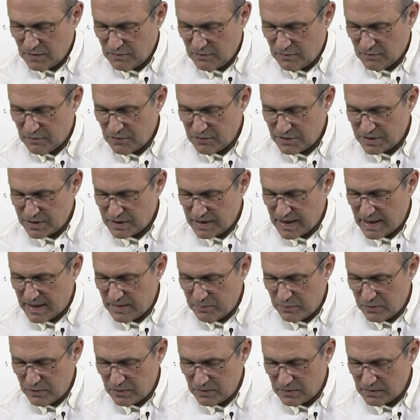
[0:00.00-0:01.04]
For
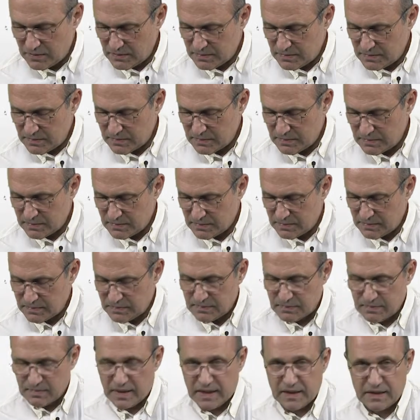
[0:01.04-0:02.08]
stable
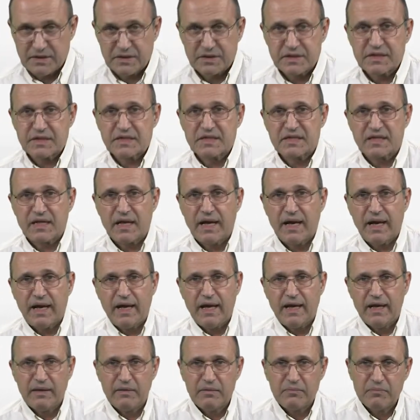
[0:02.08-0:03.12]
matrices
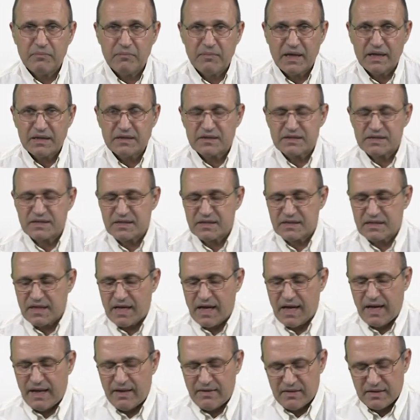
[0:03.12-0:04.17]
A
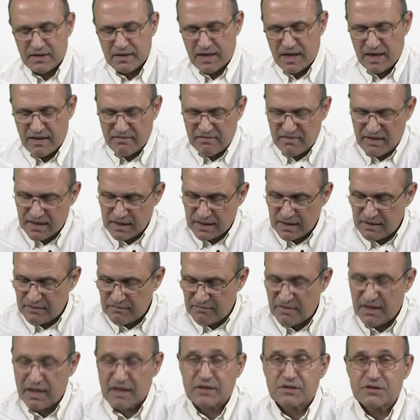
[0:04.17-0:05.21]
that have
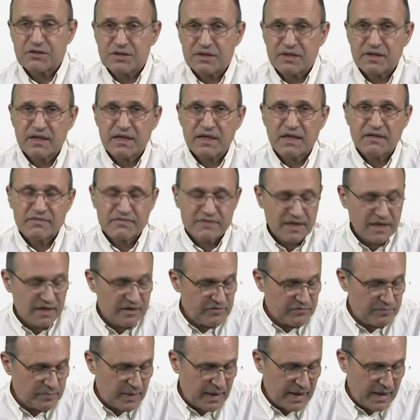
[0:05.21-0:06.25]
eigenvalues in the left
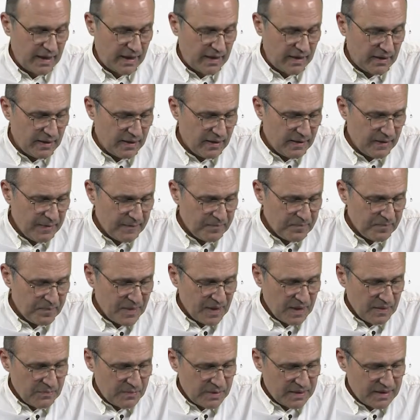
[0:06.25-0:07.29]
half plane,
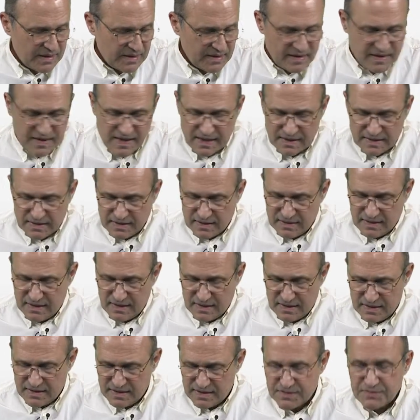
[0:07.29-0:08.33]
but that
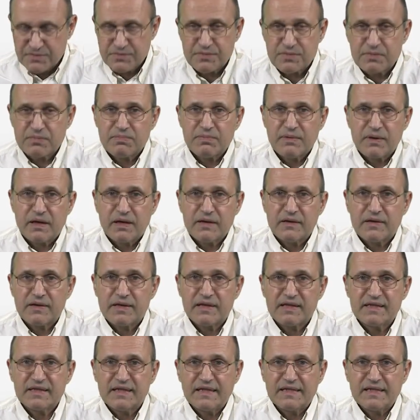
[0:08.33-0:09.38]
is rather
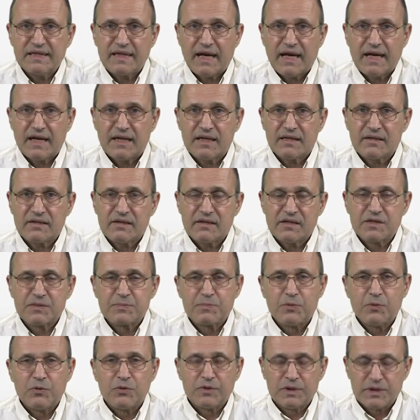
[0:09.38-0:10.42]
a detail at this
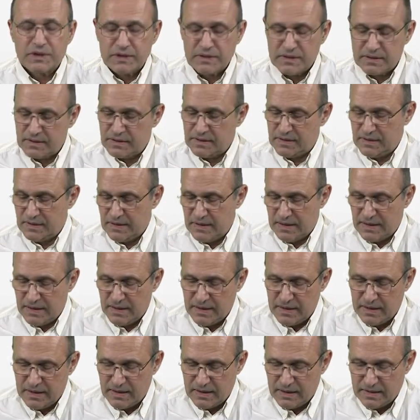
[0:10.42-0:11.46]
point.
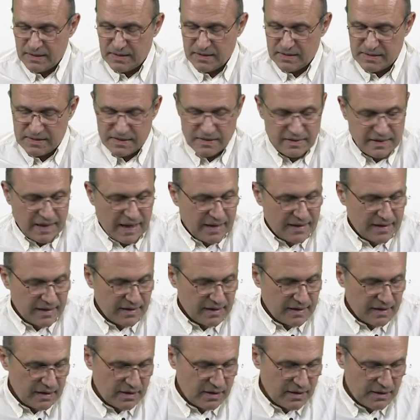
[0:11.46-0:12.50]
It's a
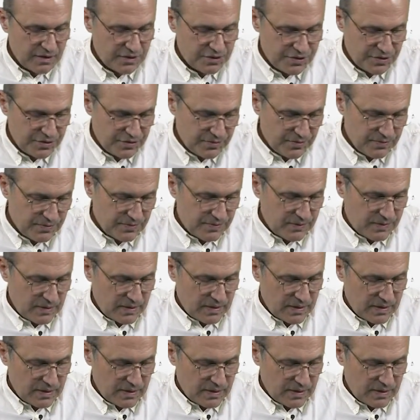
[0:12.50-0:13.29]
technical issue.